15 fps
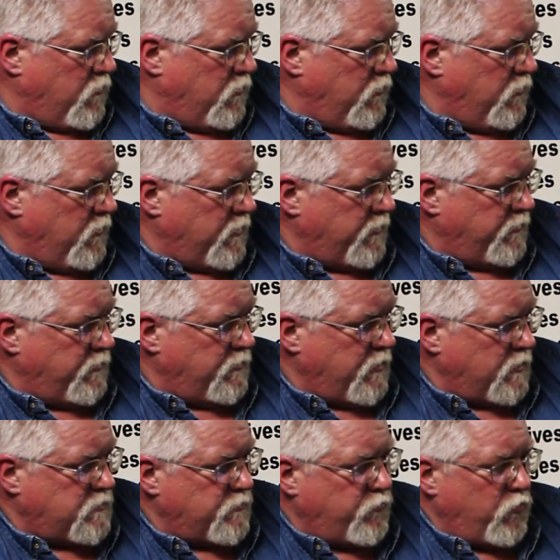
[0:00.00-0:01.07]
and look at the
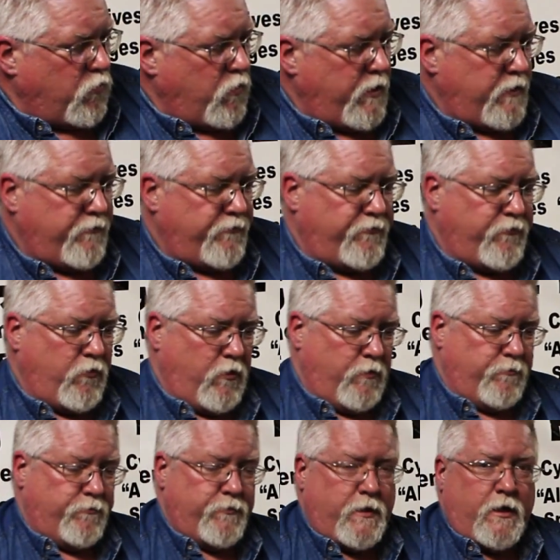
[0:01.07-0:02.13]
decibel waveform.
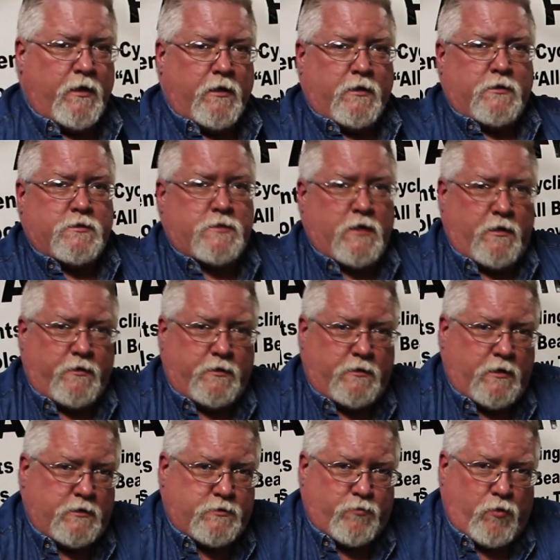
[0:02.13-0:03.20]
See how the
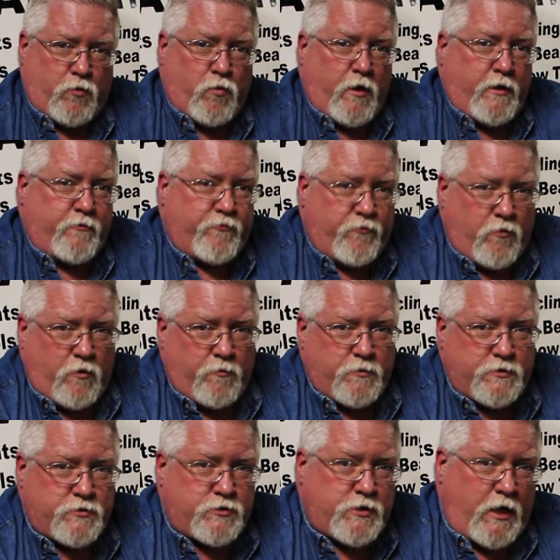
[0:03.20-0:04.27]
decibel waveform
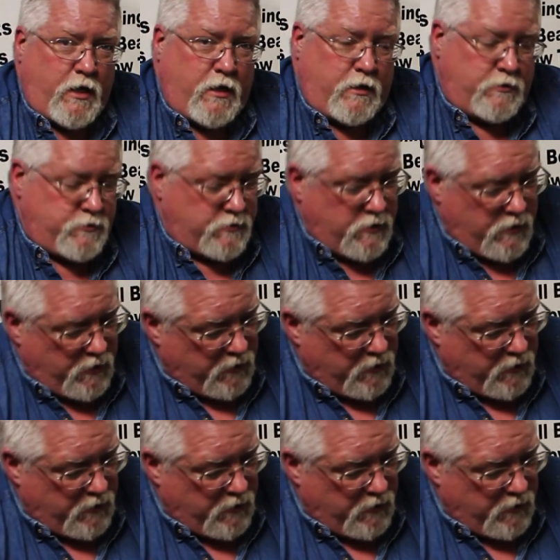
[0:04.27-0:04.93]
has changed.